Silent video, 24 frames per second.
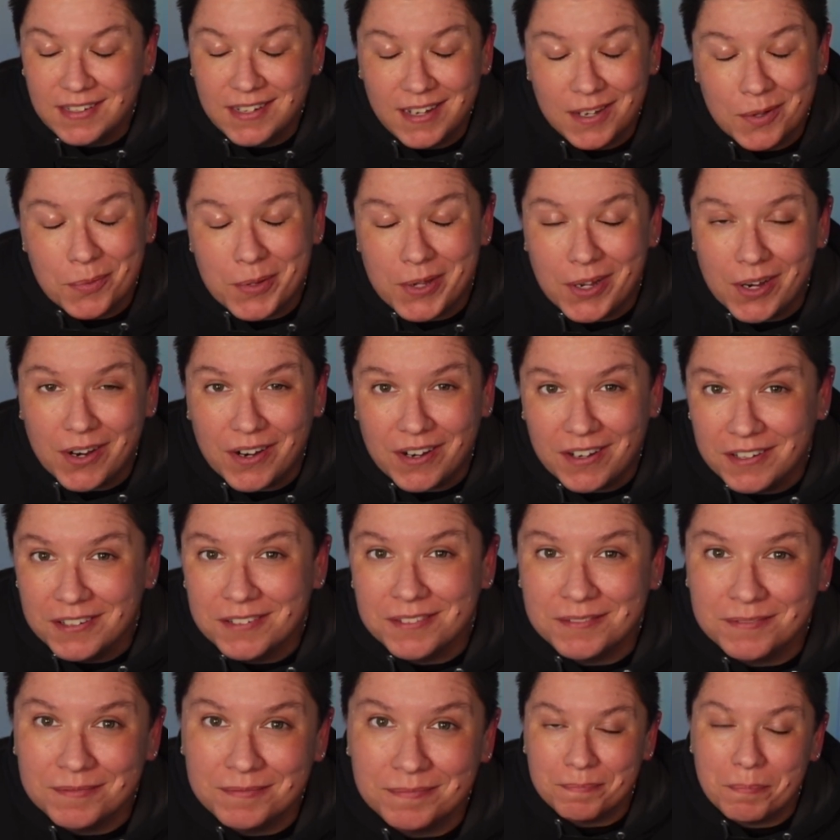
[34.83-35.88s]
And we are,
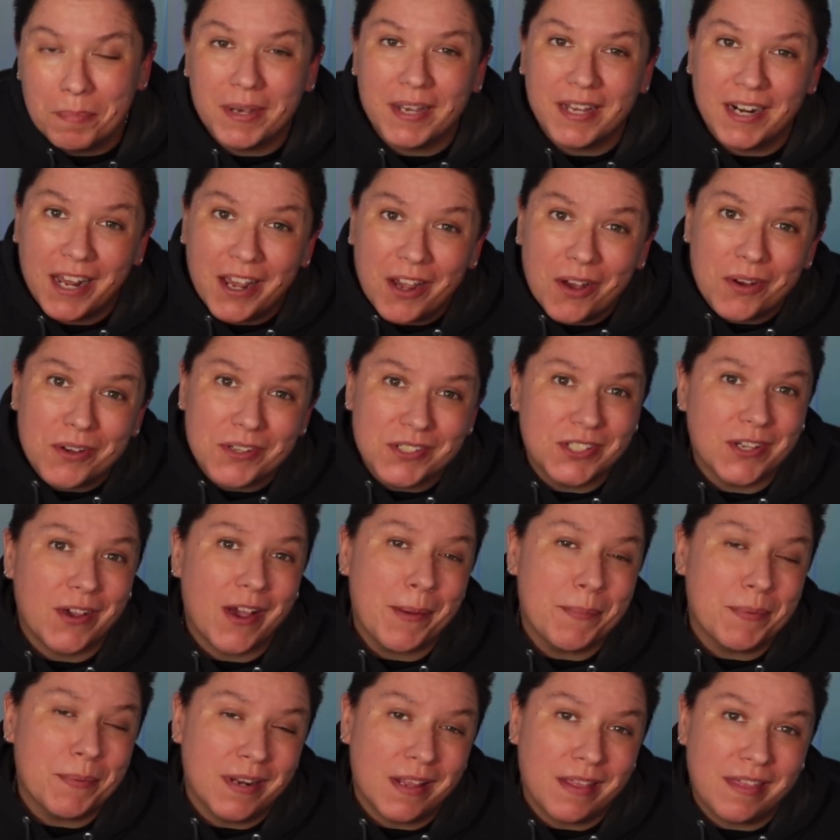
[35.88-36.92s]
but I also
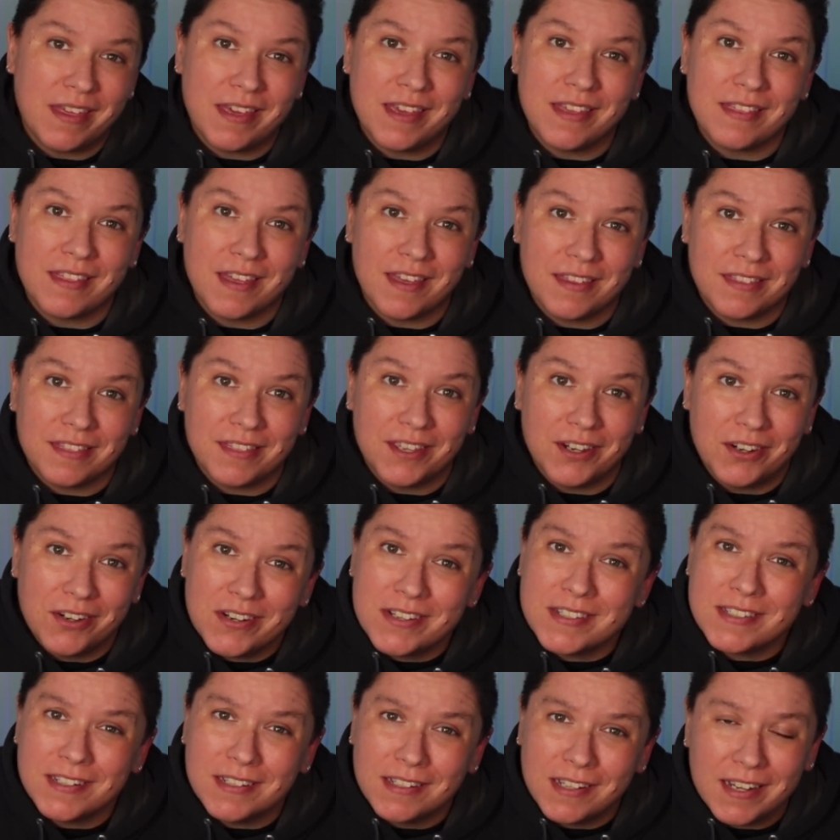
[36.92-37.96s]
happen to think that there
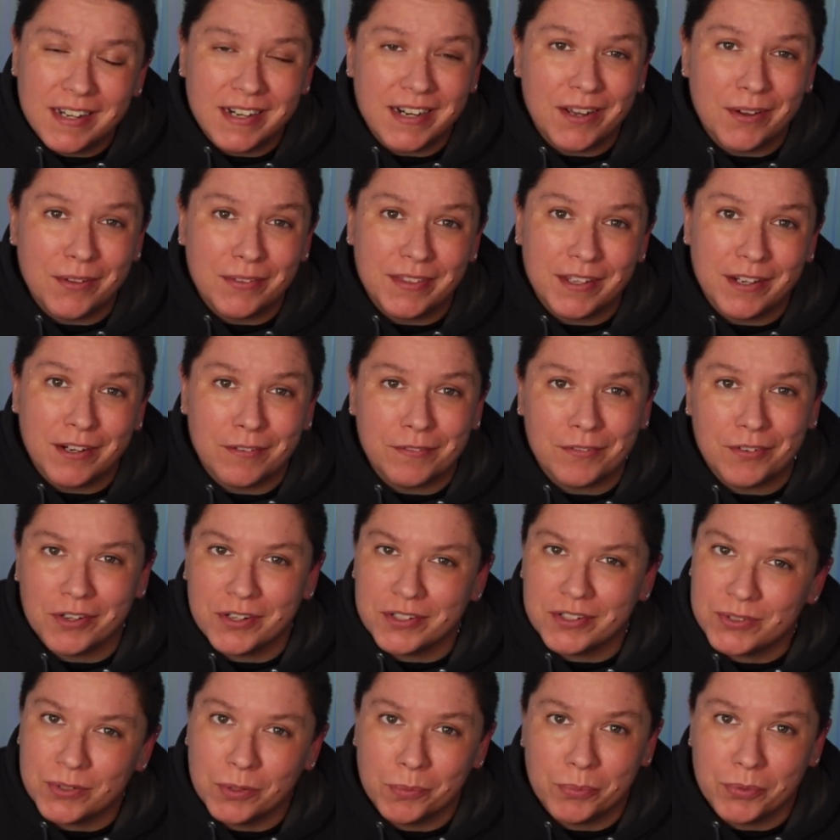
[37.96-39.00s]
is a lot out there for
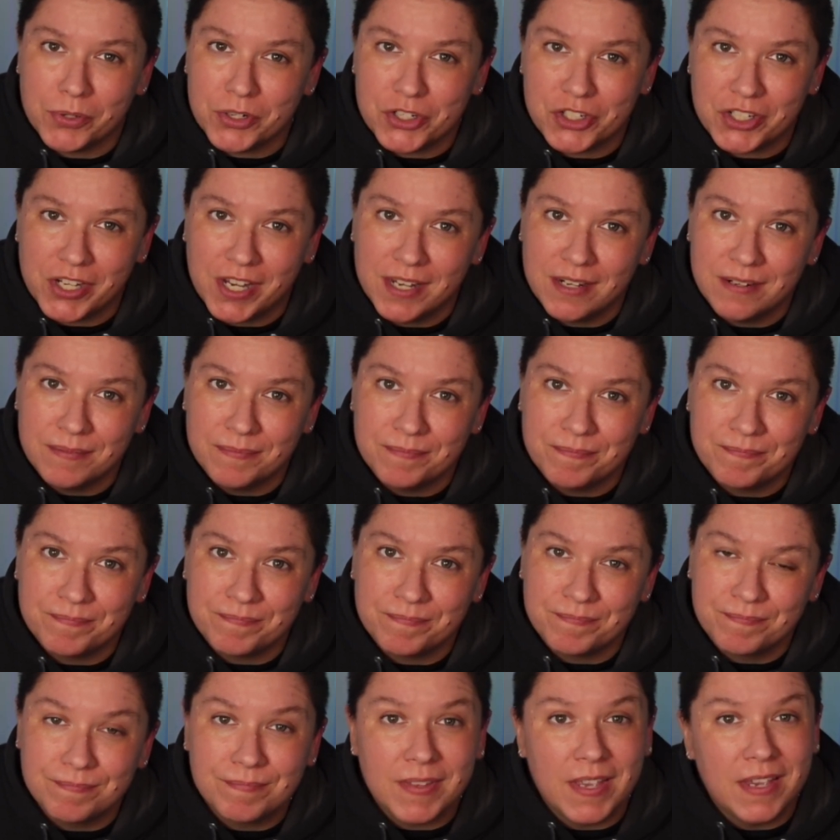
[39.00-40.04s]
us to appreciate.
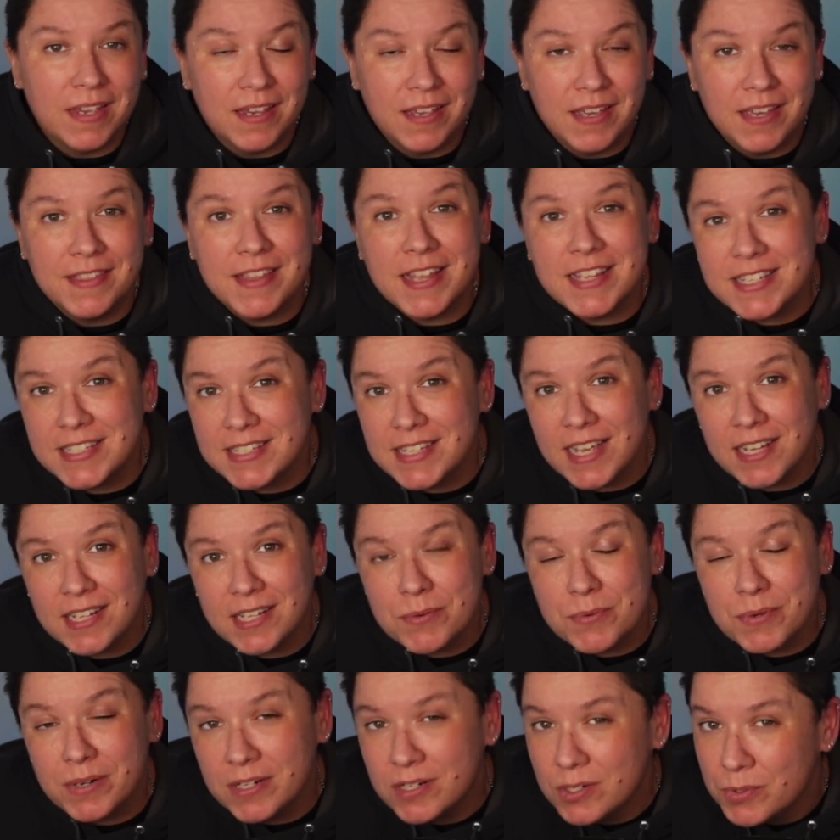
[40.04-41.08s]
And that's
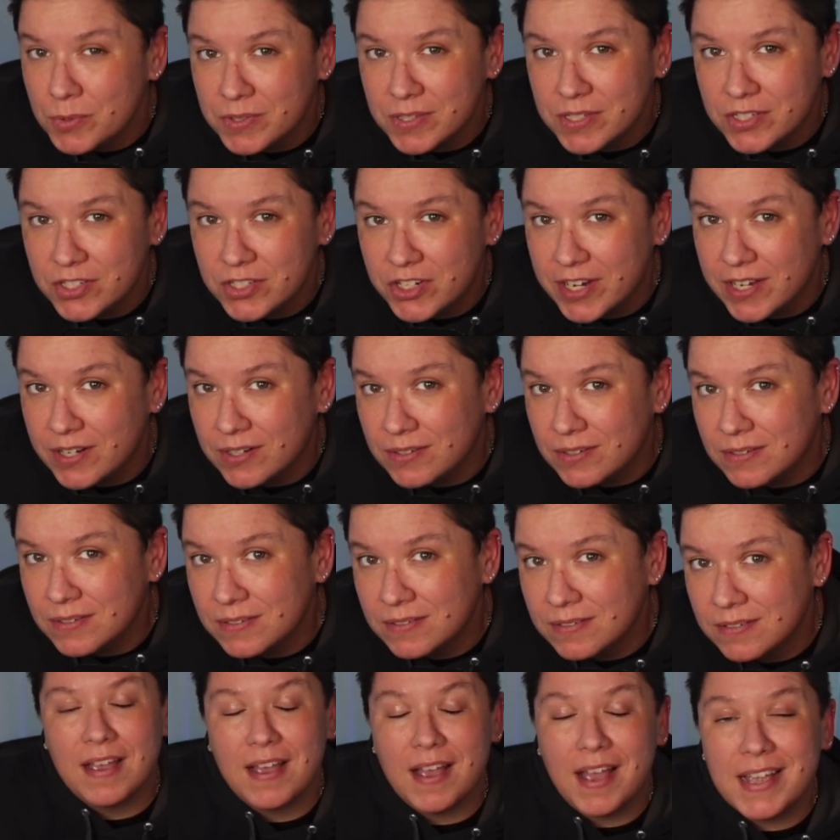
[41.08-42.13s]
exactly what I do with this channel.
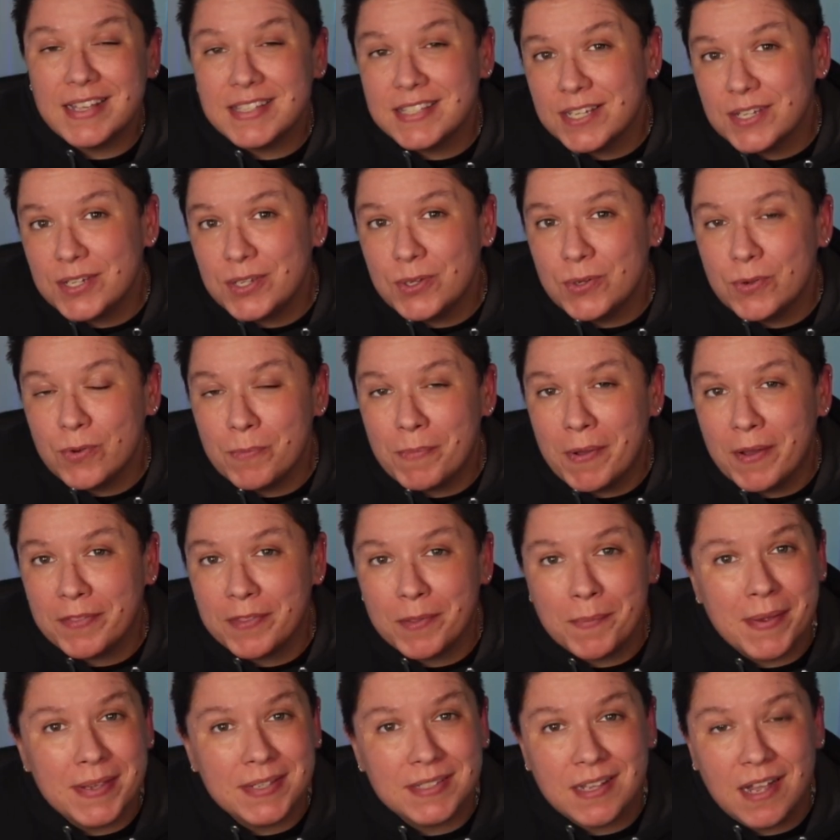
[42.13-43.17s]
I tell you about
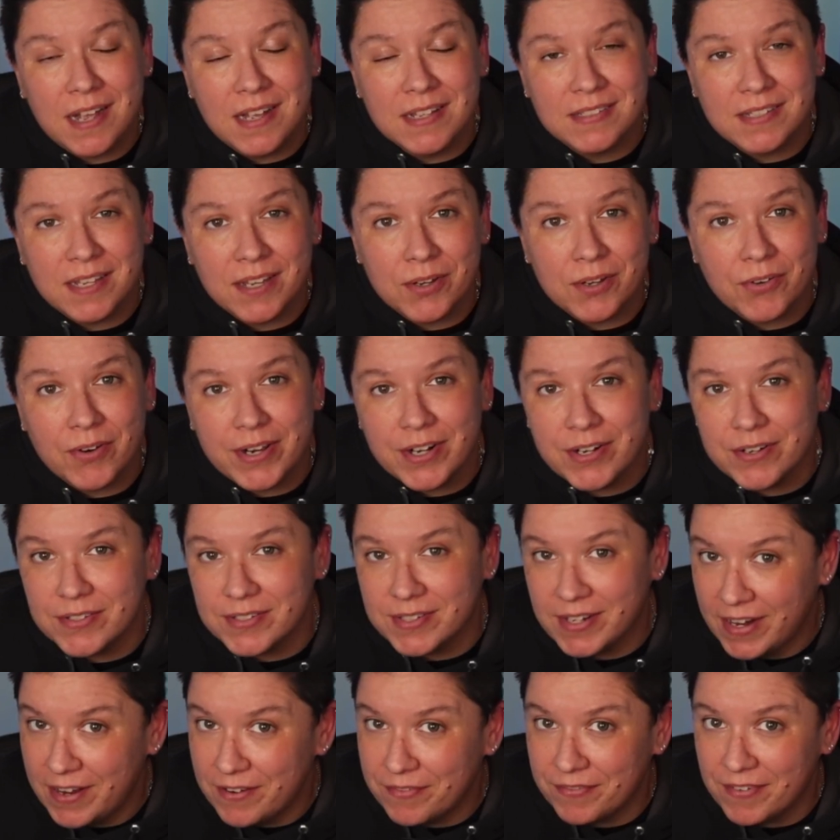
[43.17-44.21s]
the best content creators
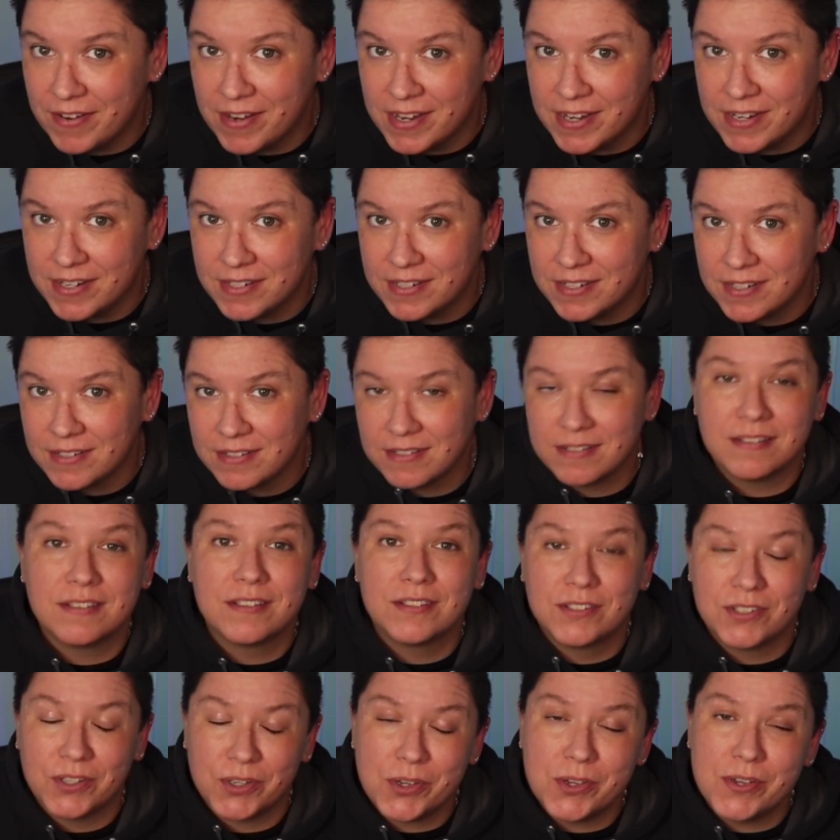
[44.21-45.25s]
that I find,
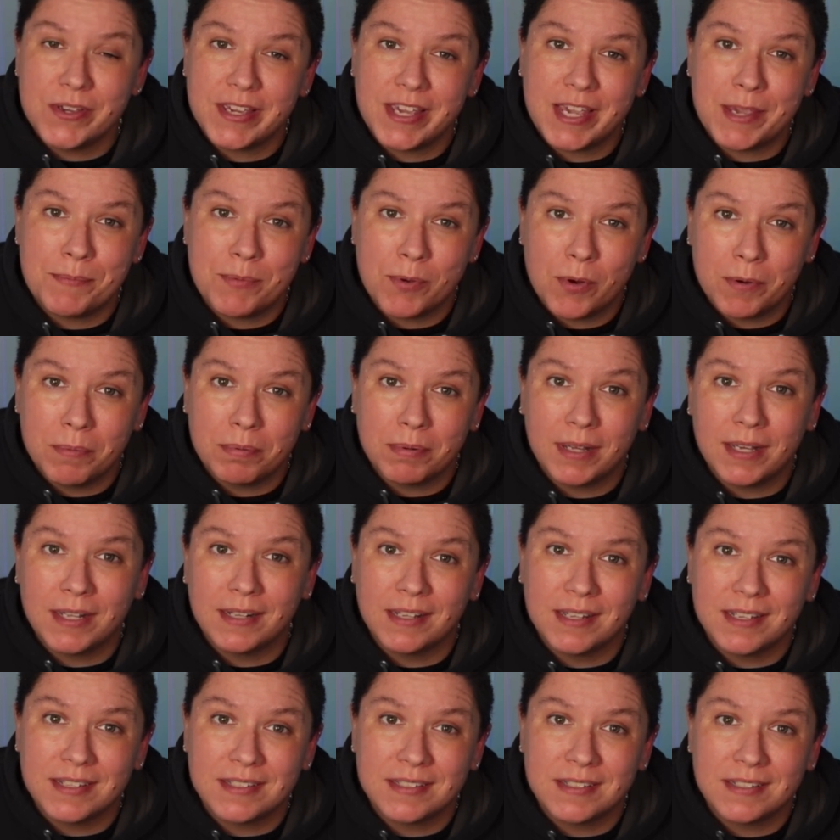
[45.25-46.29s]
so you can keep your
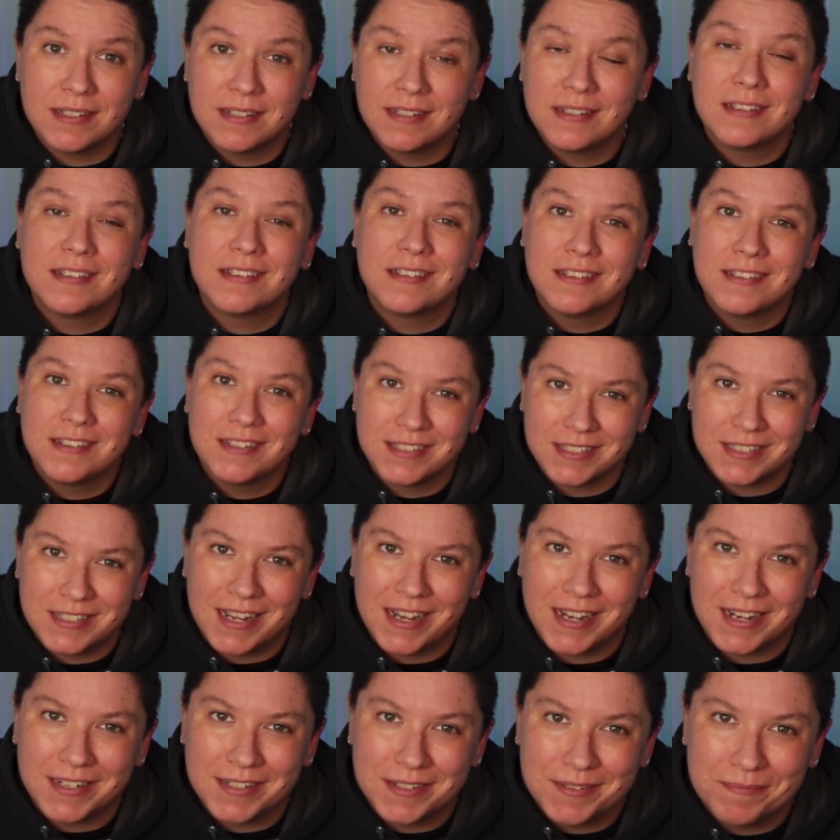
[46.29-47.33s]
playlist
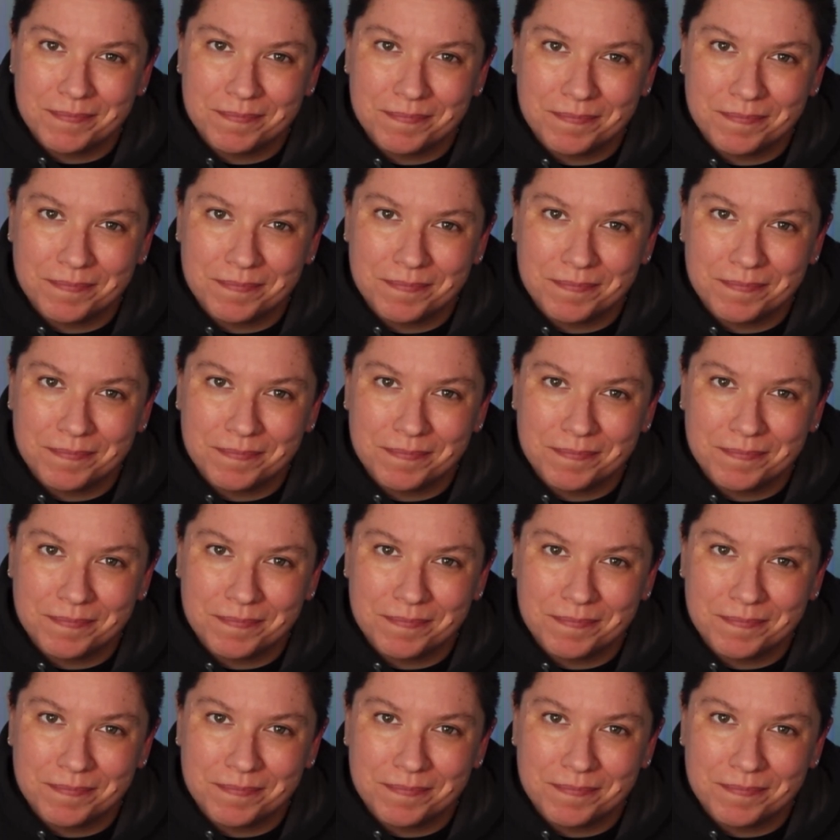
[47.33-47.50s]
stacked.